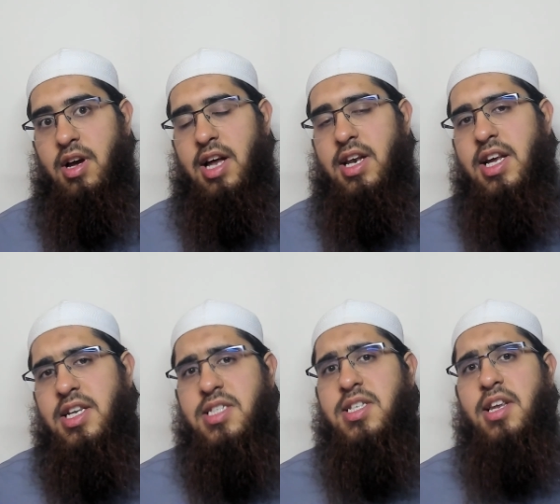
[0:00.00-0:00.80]
and
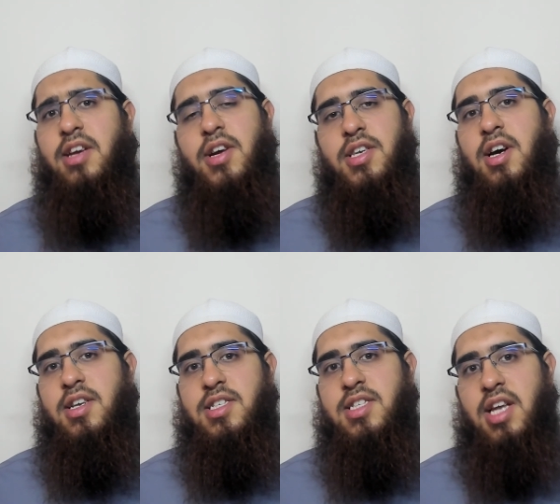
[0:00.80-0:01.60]
instantly going to
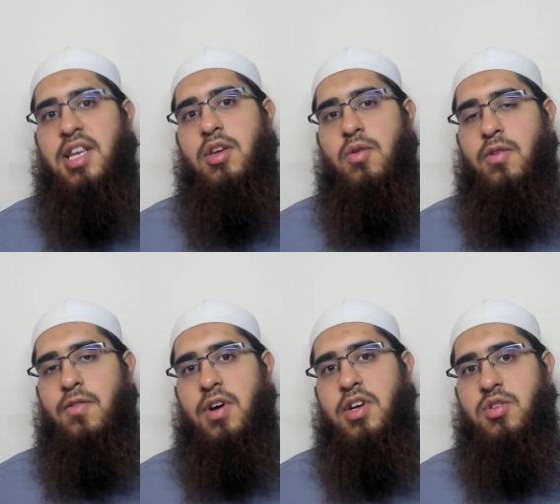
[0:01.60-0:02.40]
understand that you
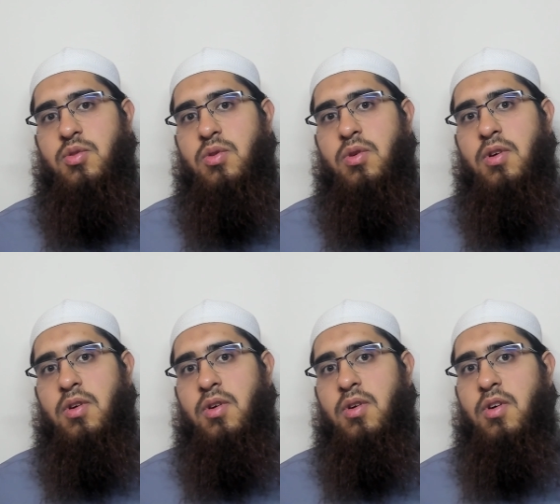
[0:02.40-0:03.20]
referred to
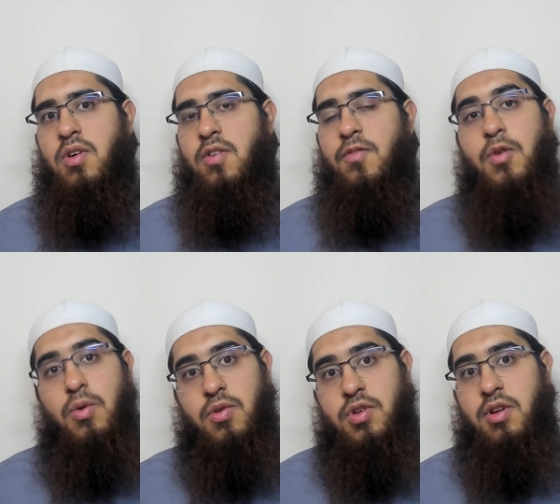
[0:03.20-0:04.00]

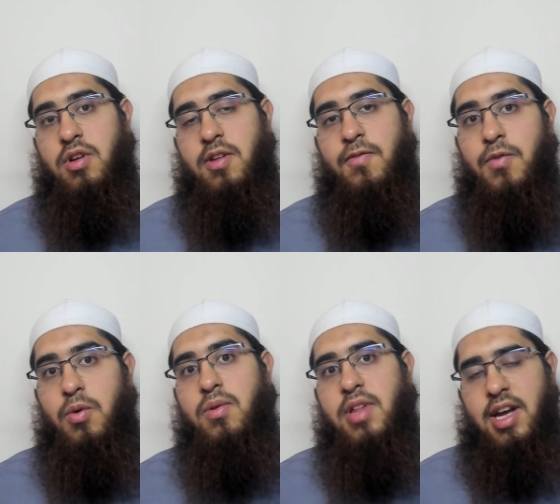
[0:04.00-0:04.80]
fruit, the
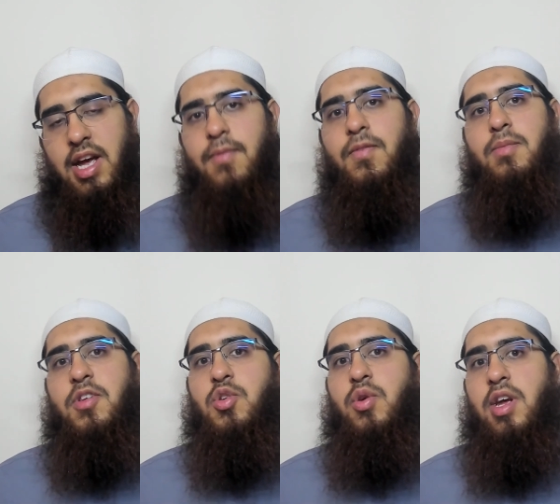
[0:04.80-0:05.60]
fruit that came from
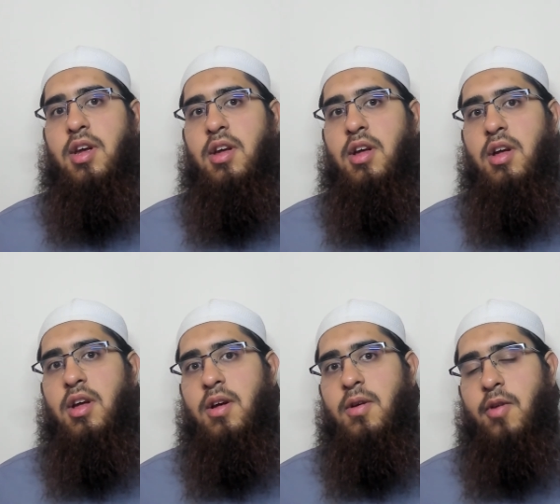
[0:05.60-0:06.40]
the tree,
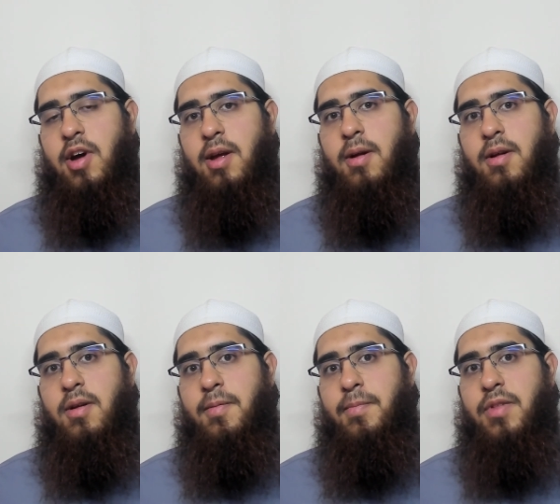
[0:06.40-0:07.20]
right?
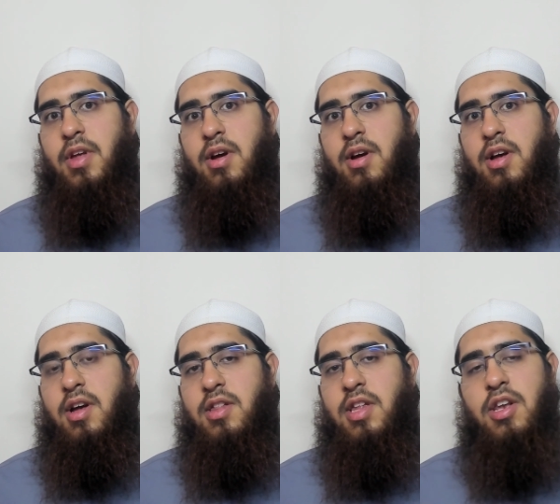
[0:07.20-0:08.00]

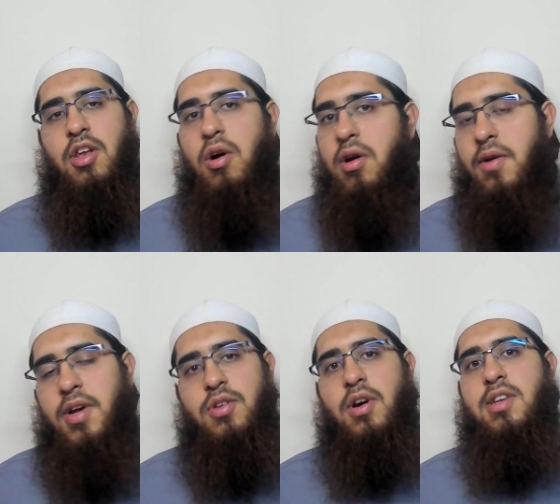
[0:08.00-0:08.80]
They're not
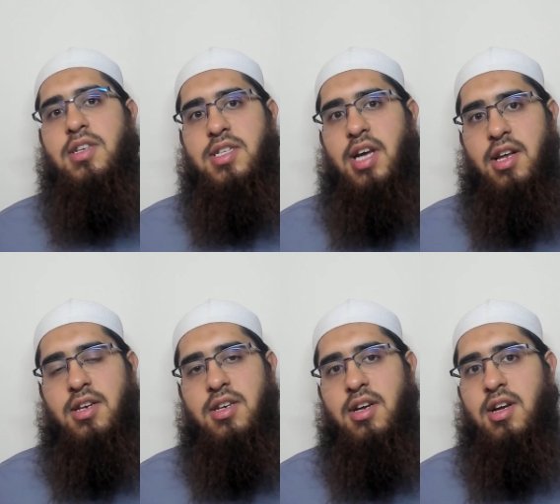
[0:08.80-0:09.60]
going to
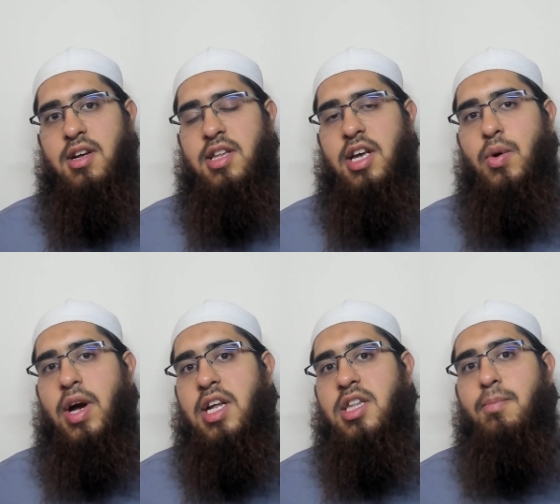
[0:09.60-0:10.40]
understand that you
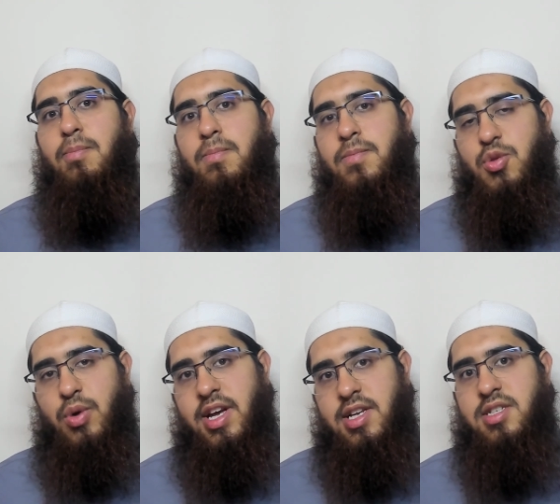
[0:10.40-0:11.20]
ate the
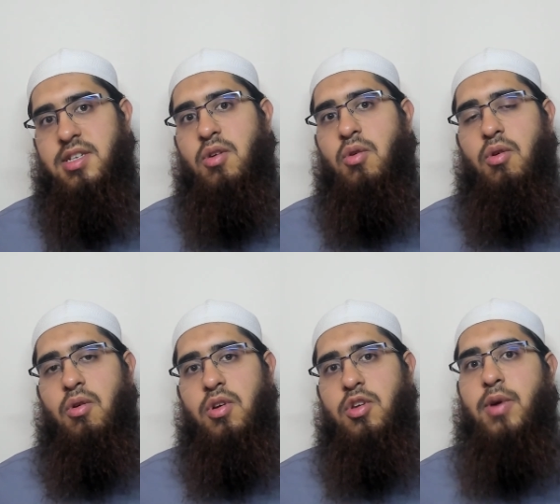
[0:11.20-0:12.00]
twigs
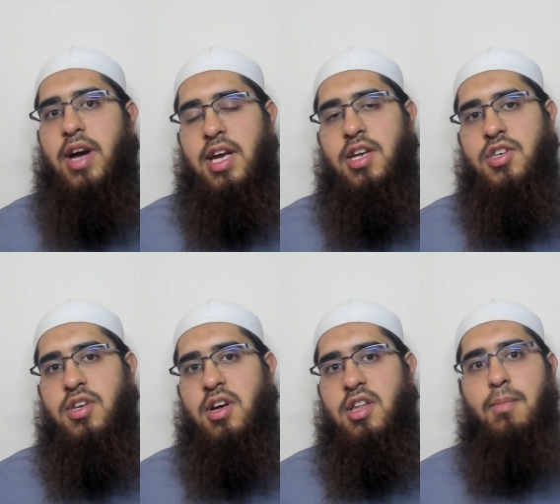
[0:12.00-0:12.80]
or you
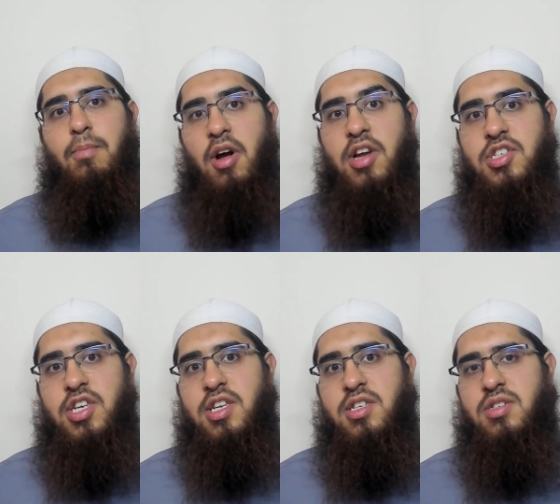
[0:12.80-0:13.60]
ate the
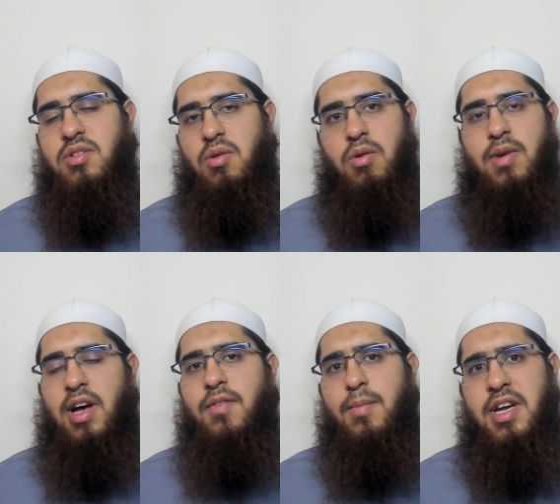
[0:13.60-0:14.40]
branches or
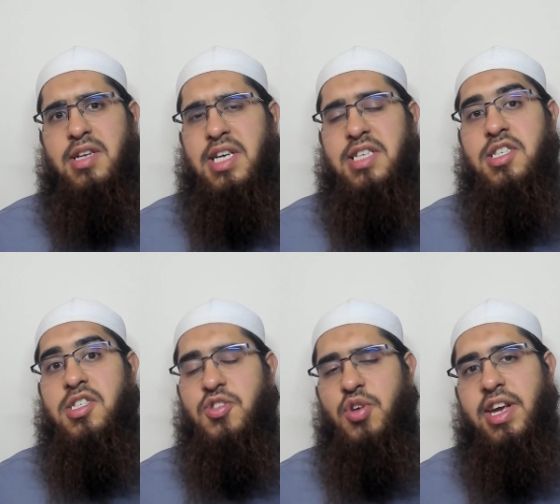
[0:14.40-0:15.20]
whatever, because that's
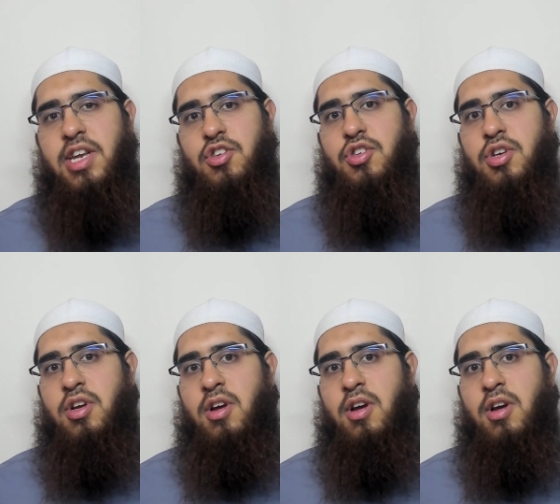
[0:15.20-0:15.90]
strange.